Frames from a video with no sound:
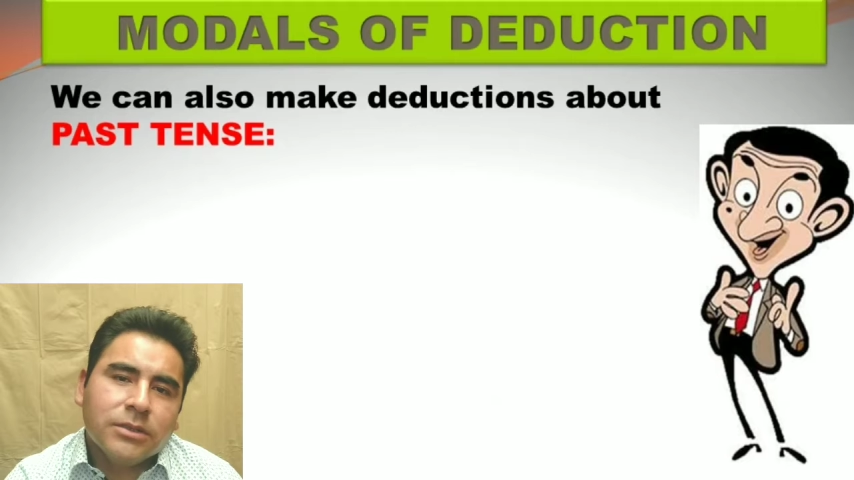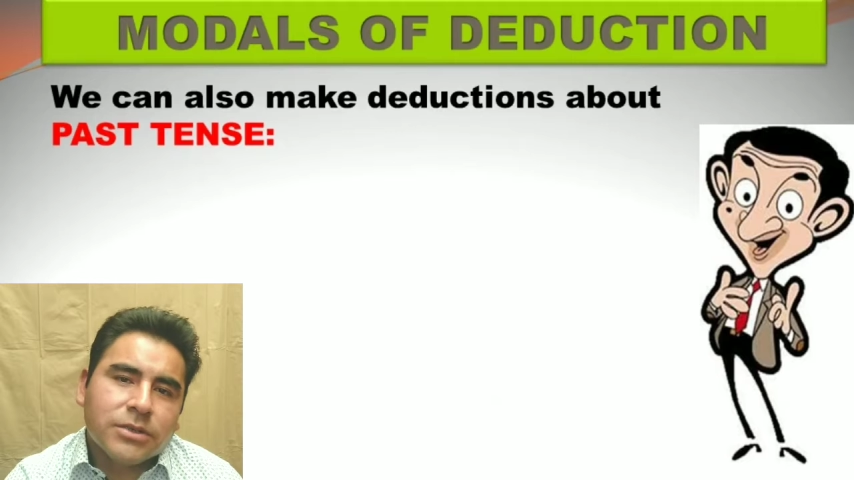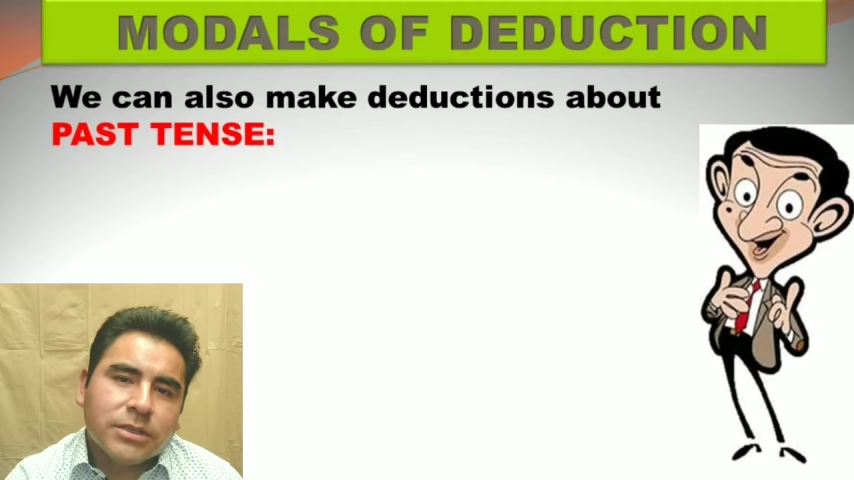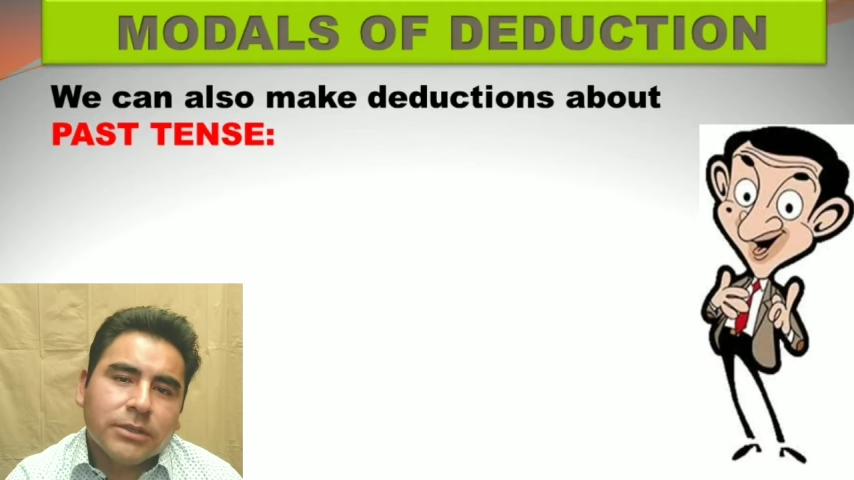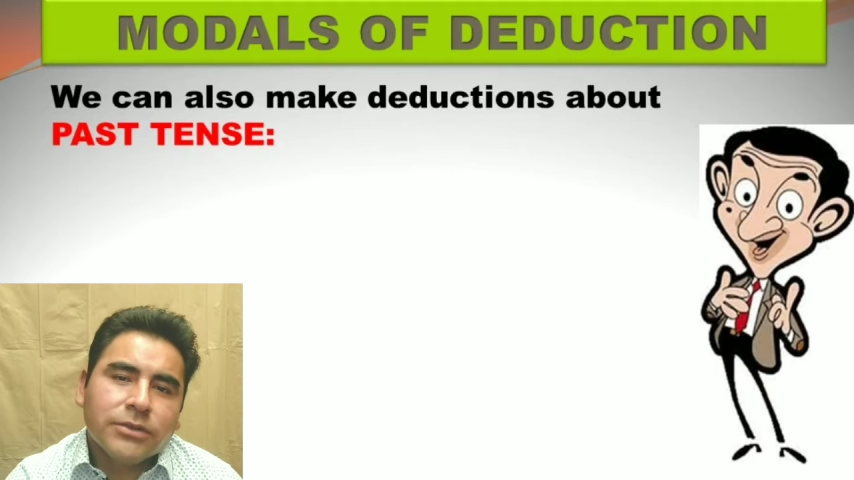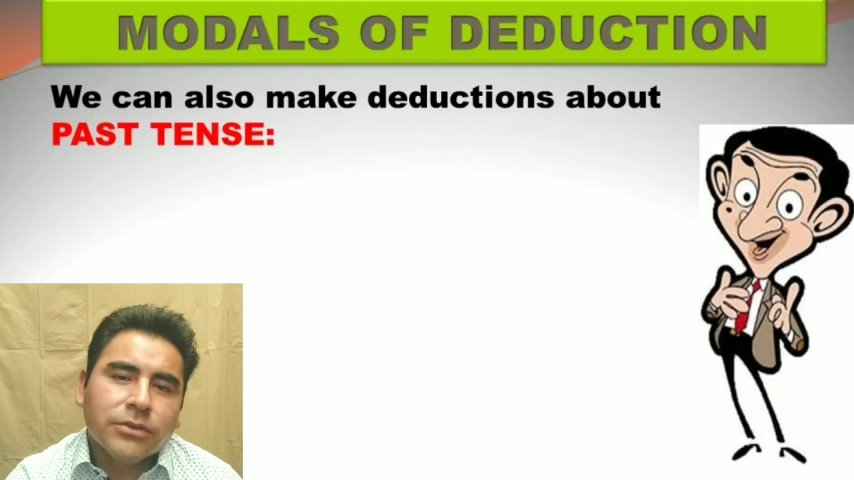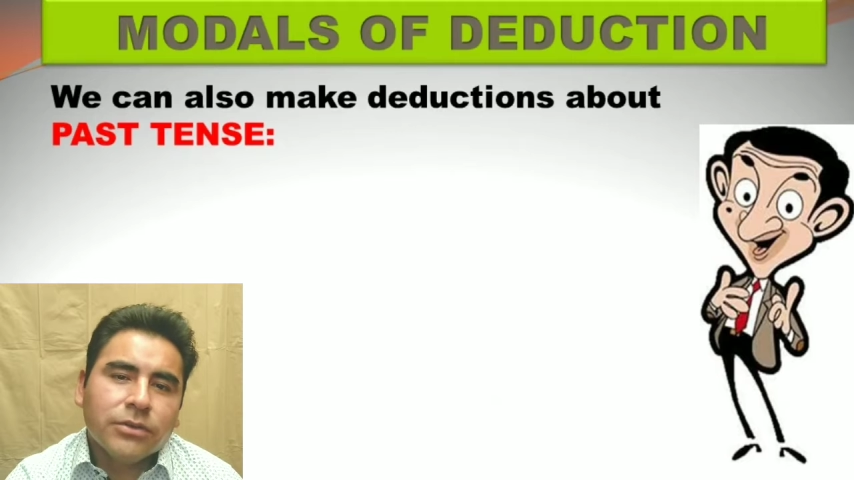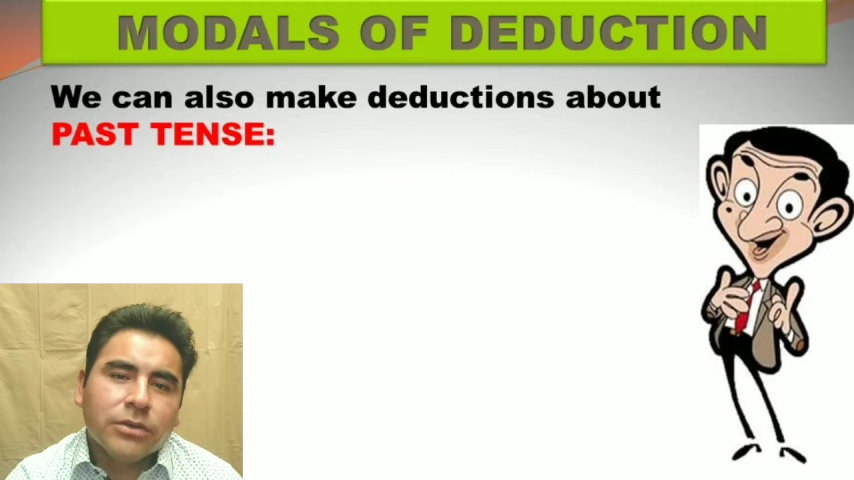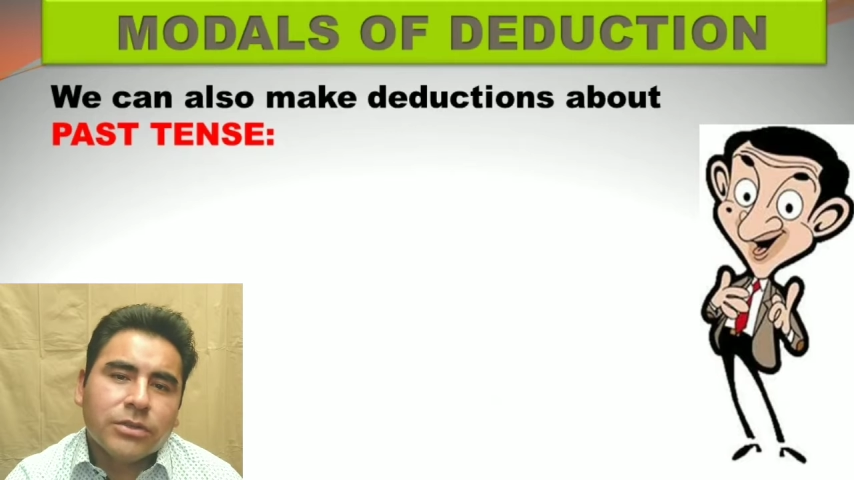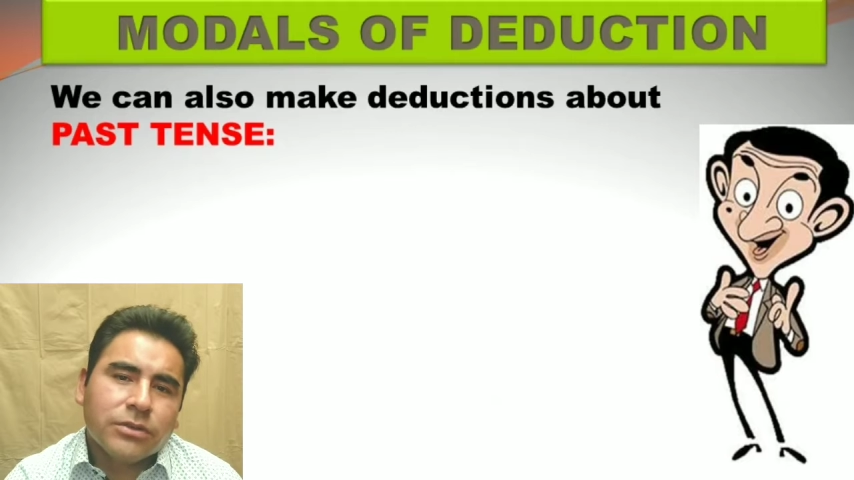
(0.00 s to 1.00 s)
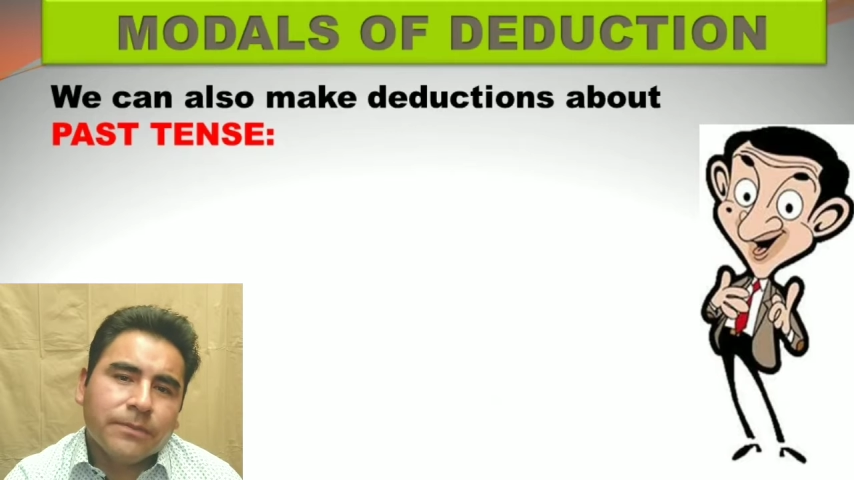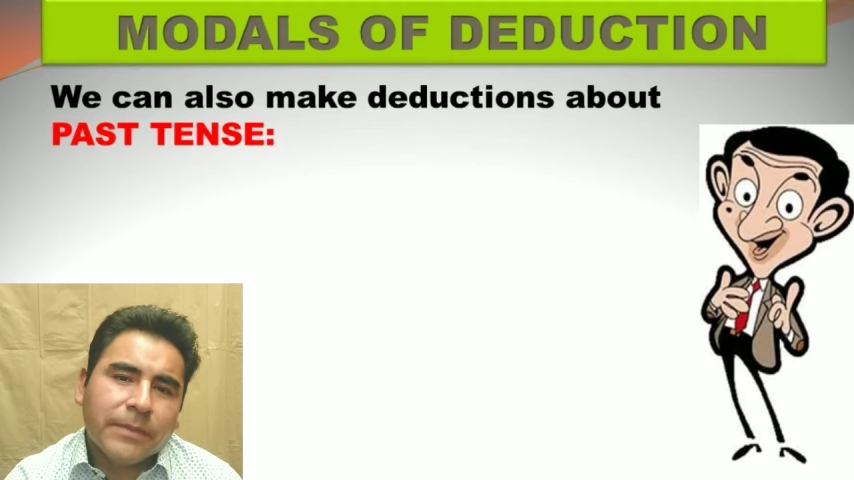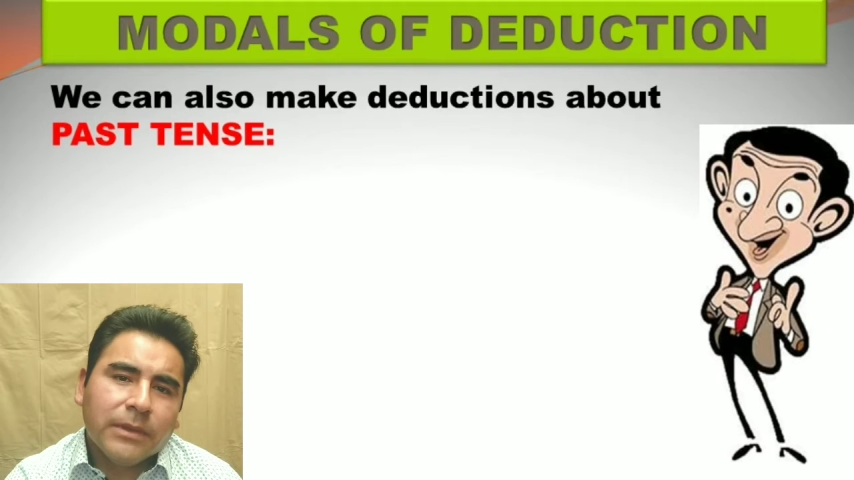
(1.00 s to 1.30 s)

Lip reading: interesting to do also.